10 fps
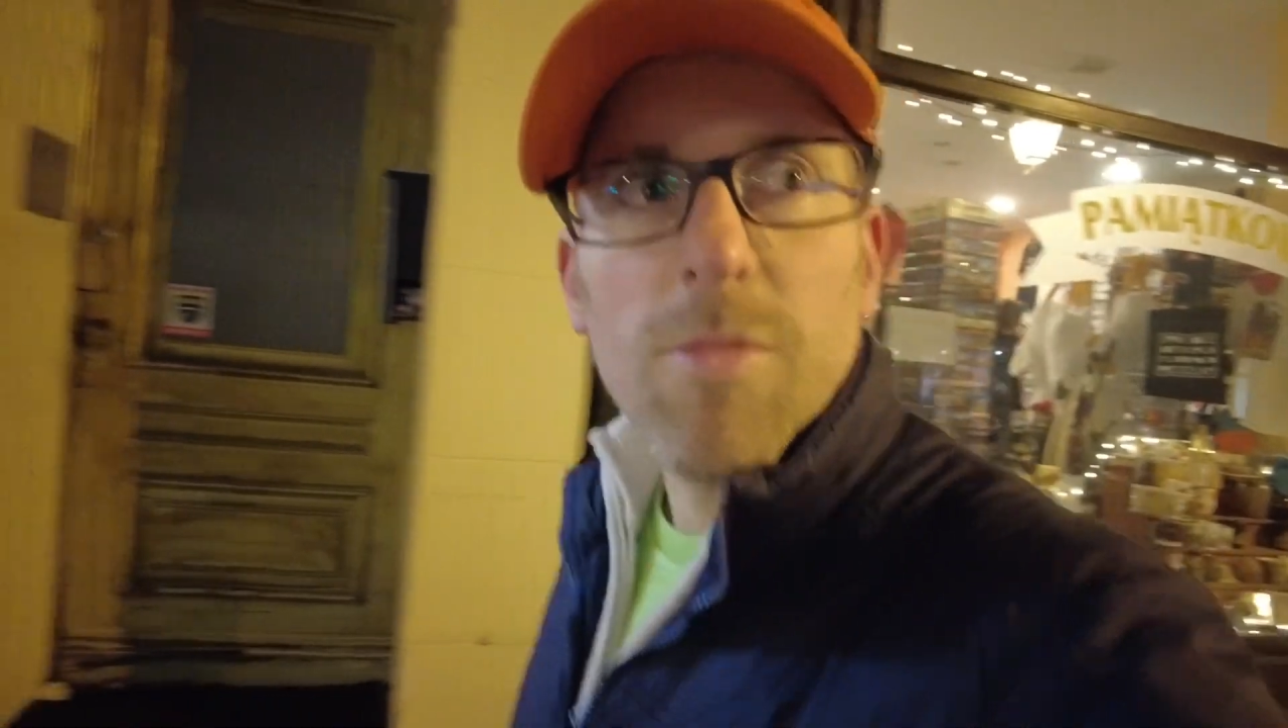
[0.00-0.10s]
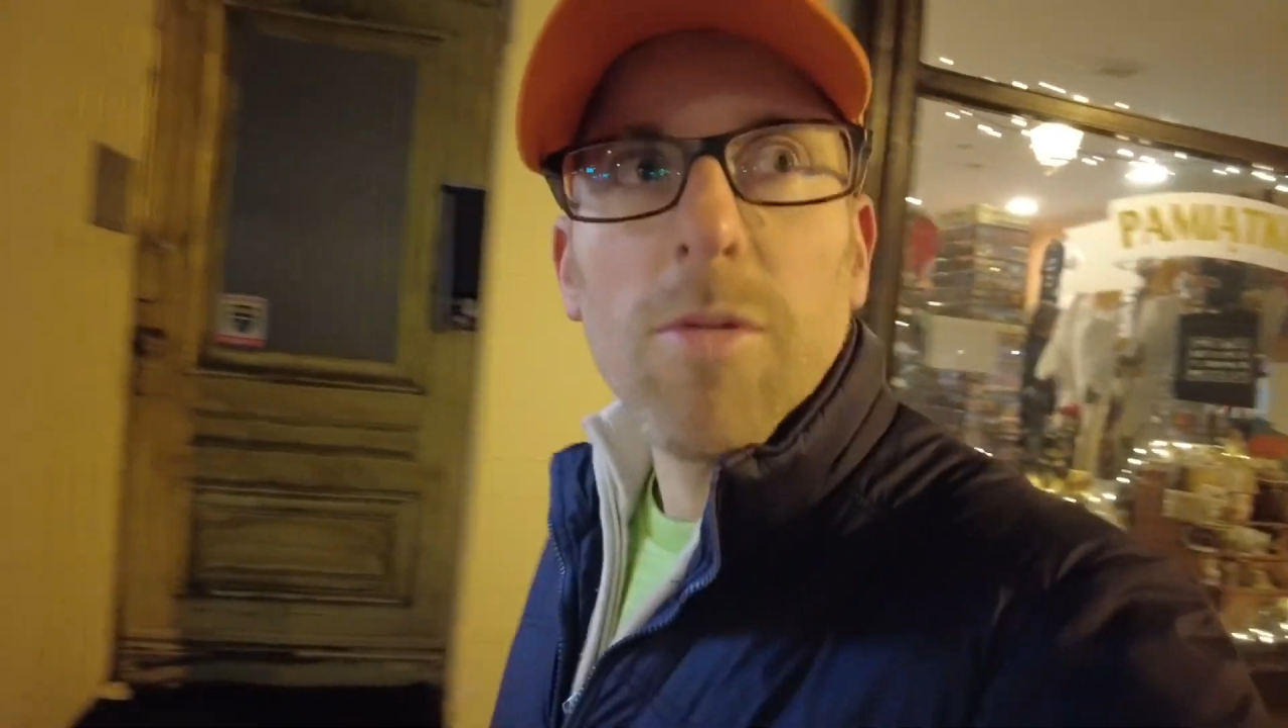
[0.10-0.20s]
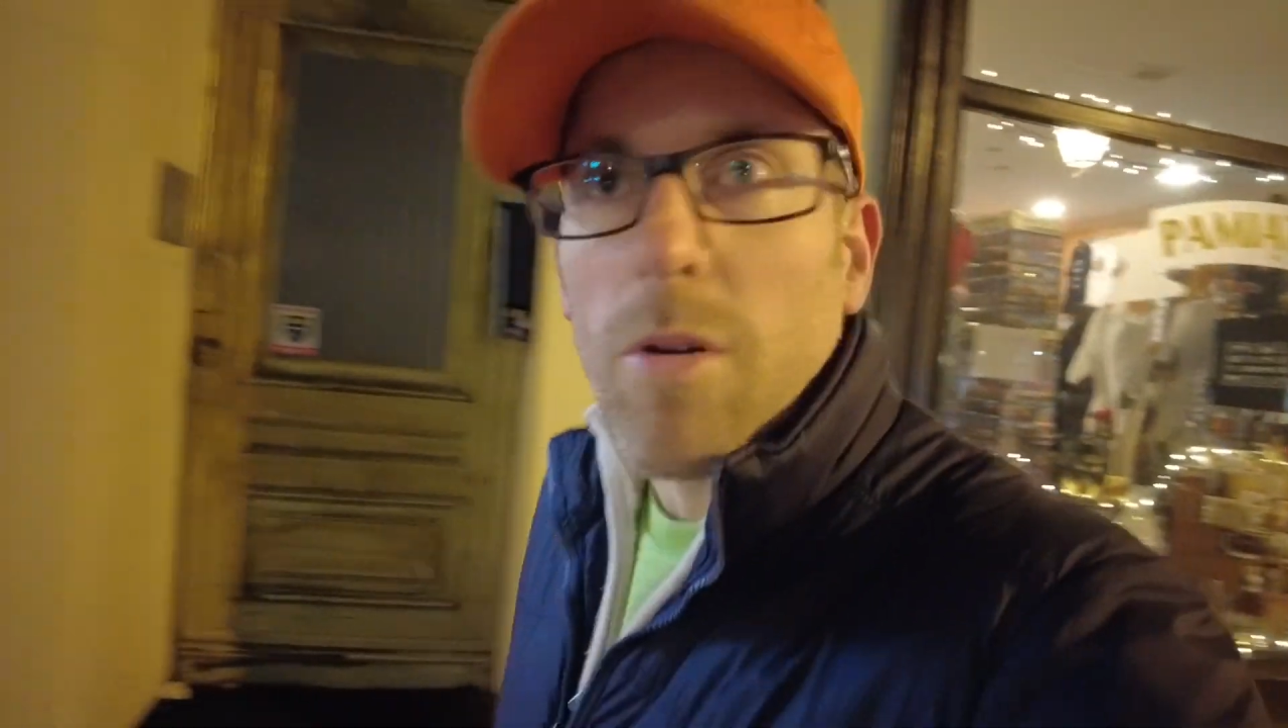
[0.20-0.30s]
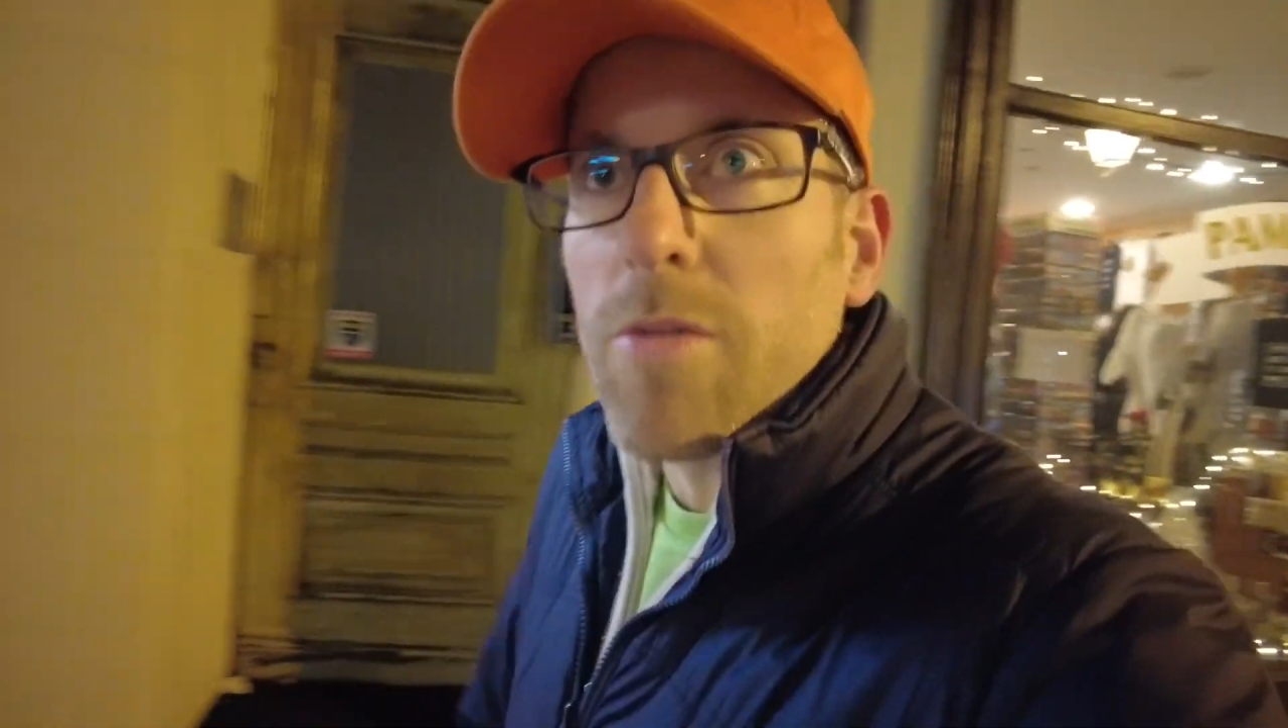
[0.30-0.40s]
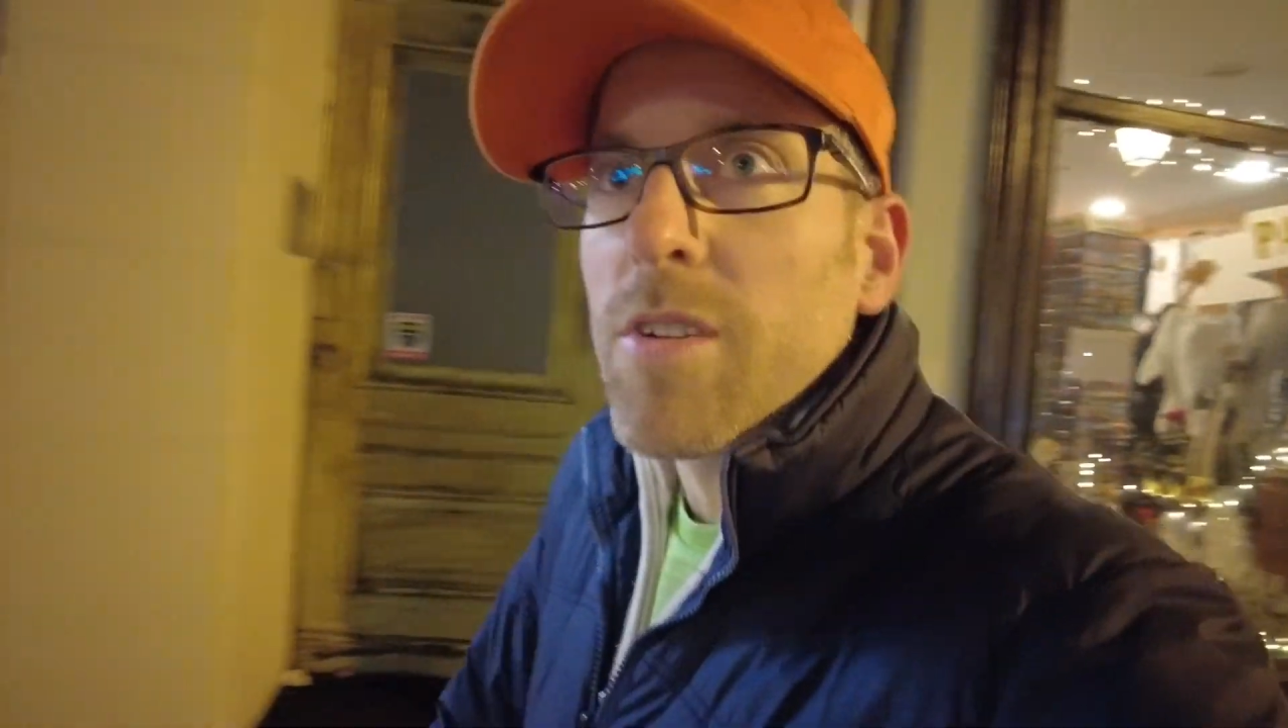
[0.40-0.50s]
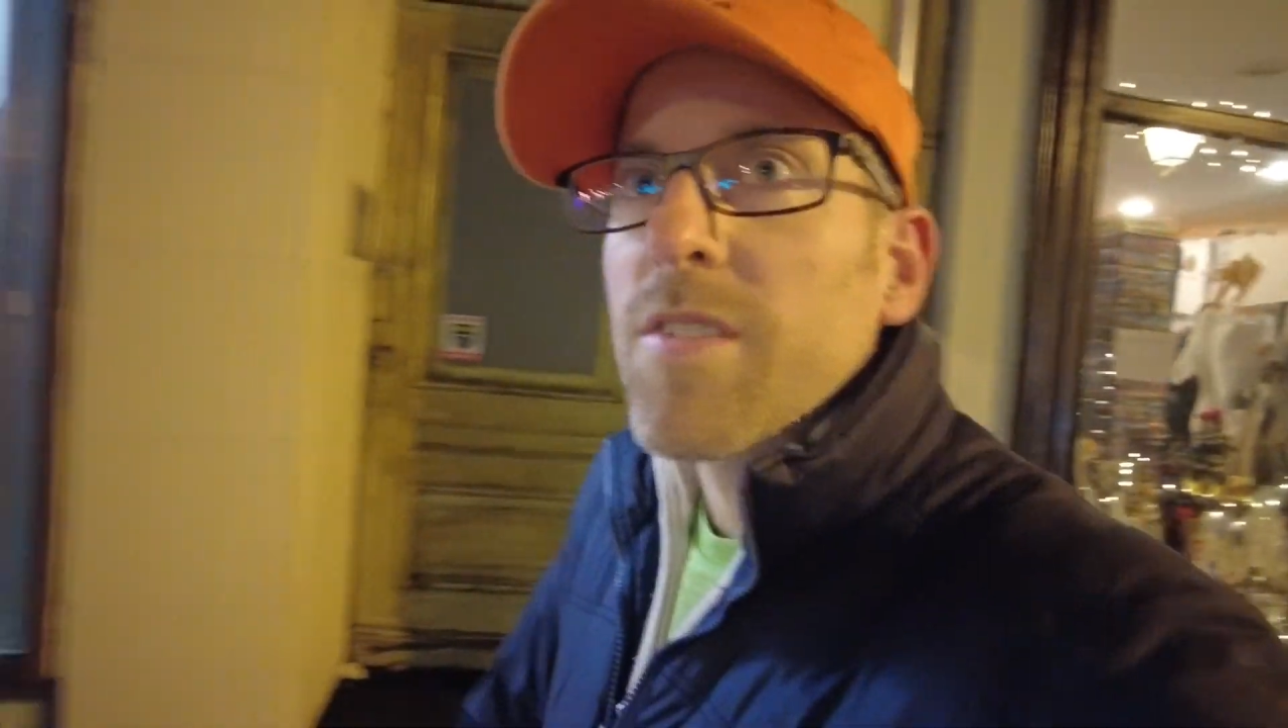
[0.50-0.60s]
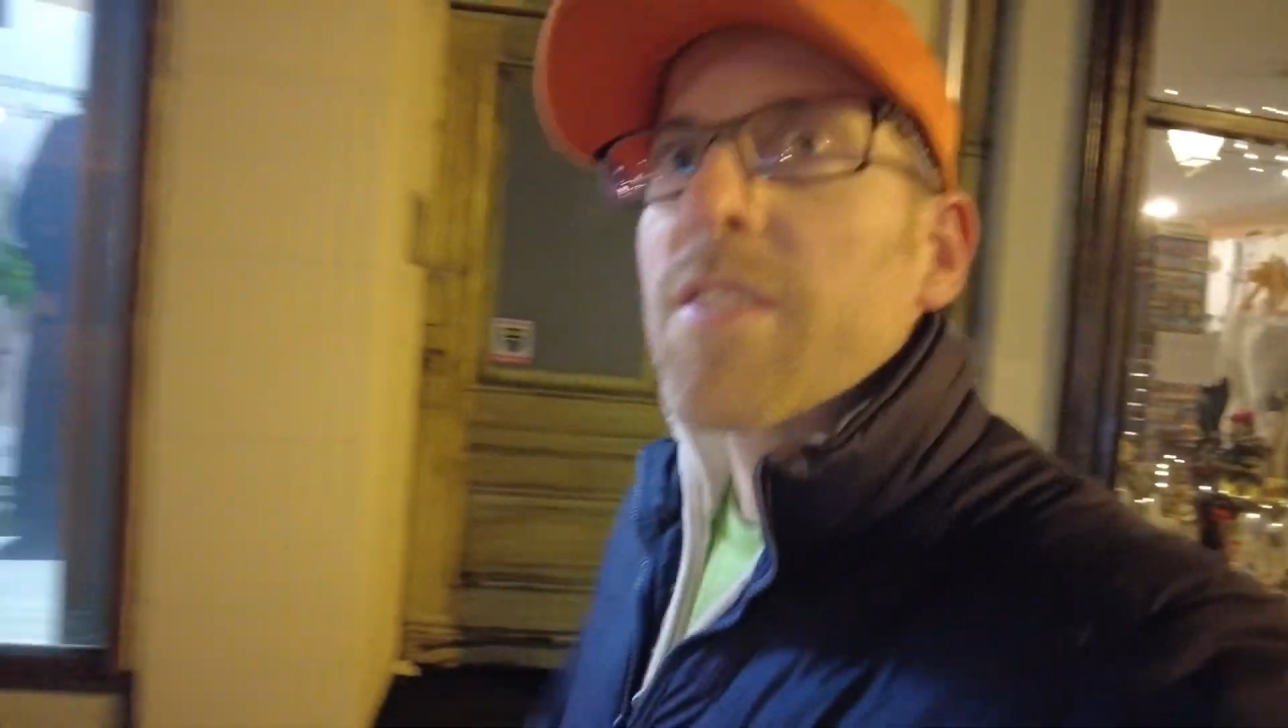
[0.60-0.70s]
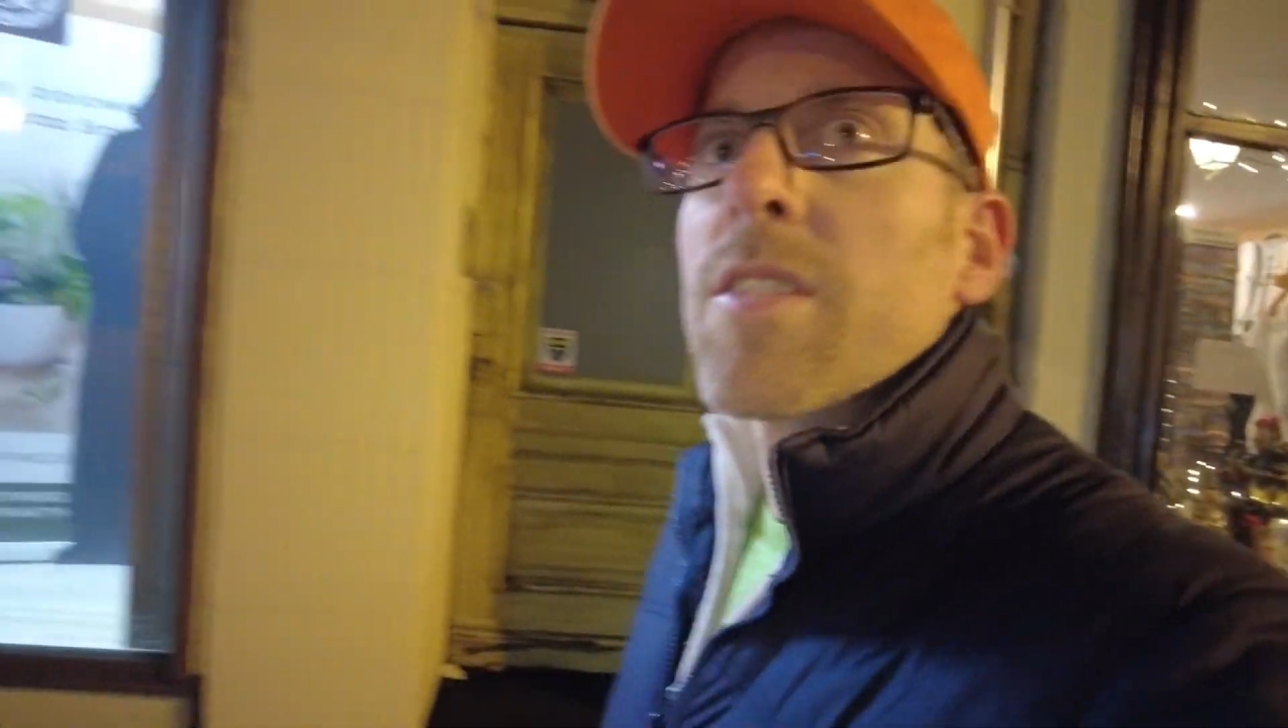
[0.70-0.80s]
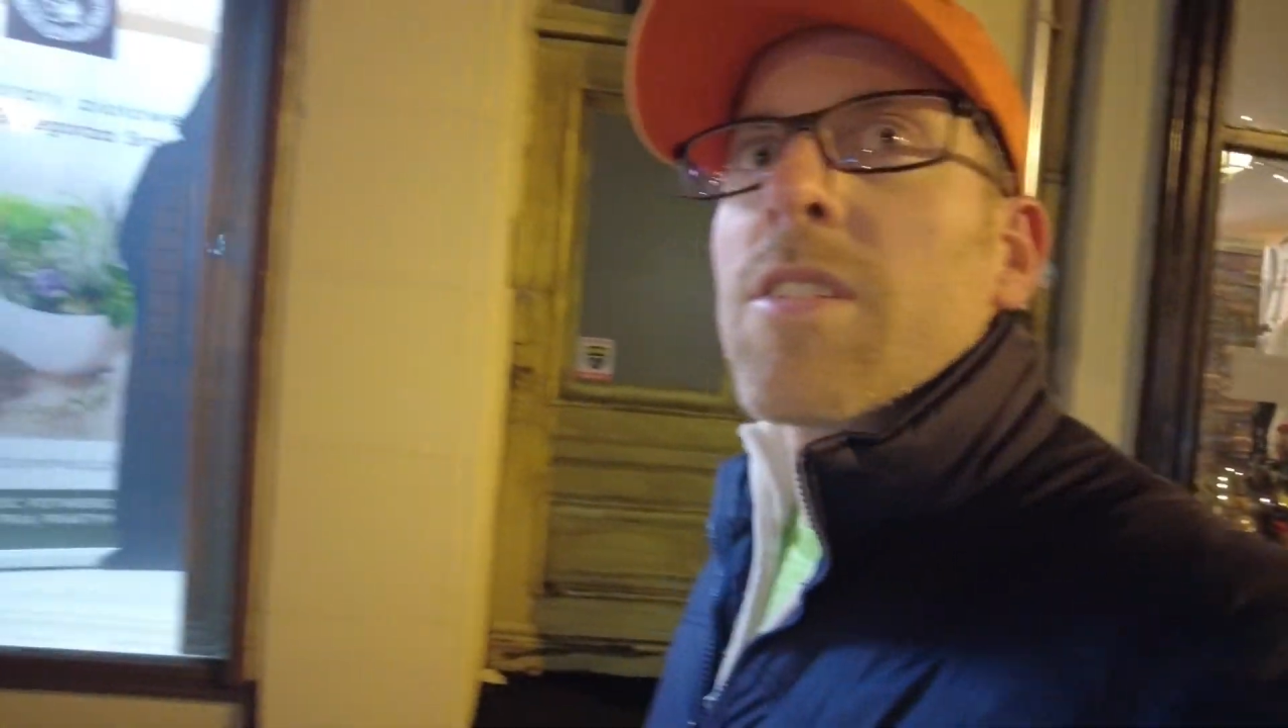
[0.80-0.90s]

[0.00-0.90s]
pierogis,